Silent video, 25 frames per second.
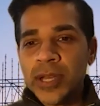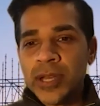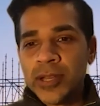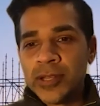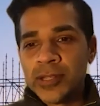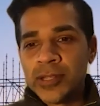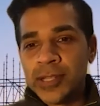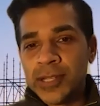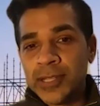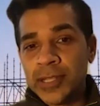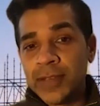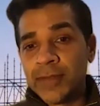
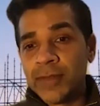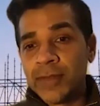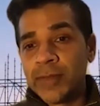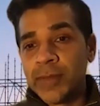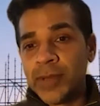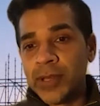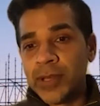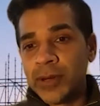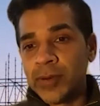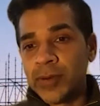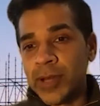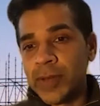So that's given
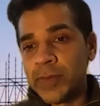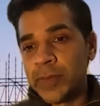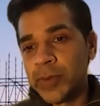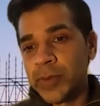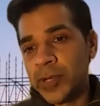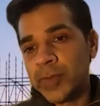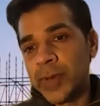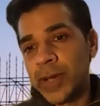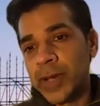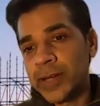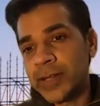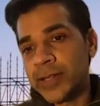me a great
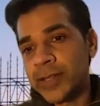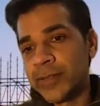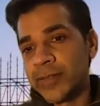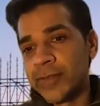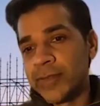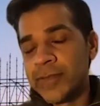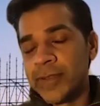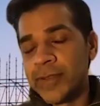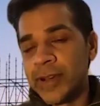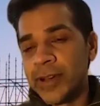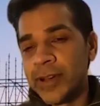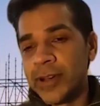
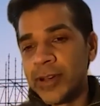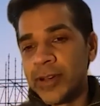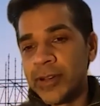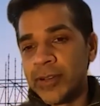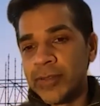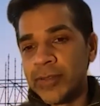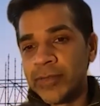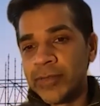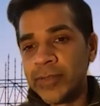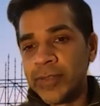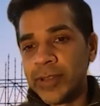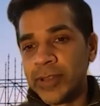perspective
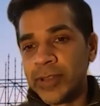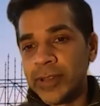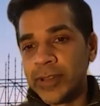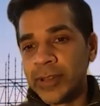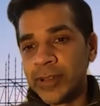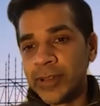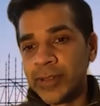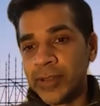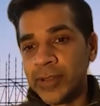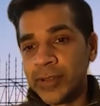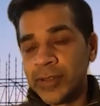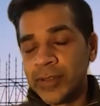of
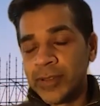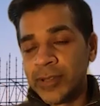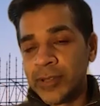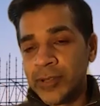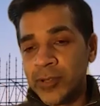the